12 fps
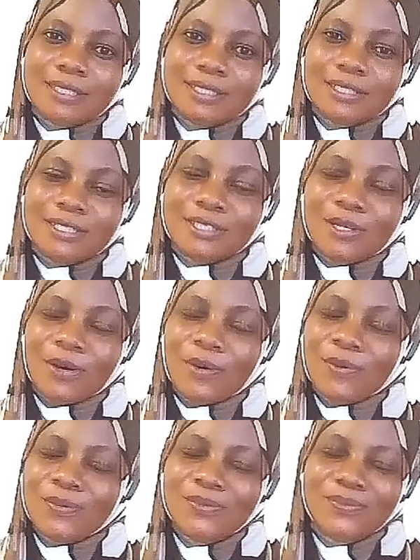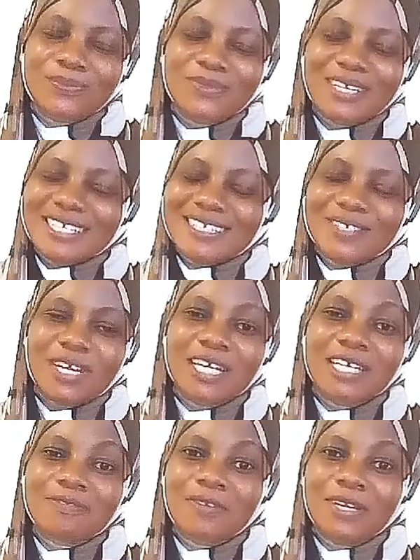So, yes,
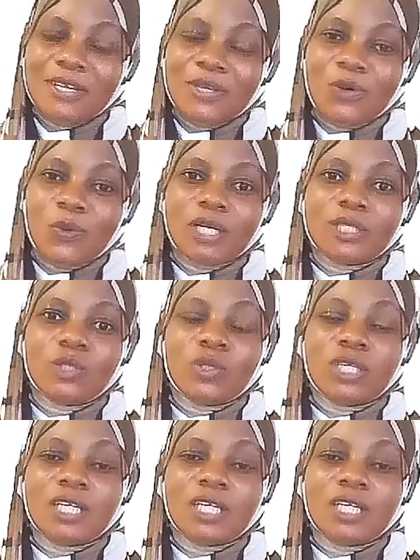today's video we are looking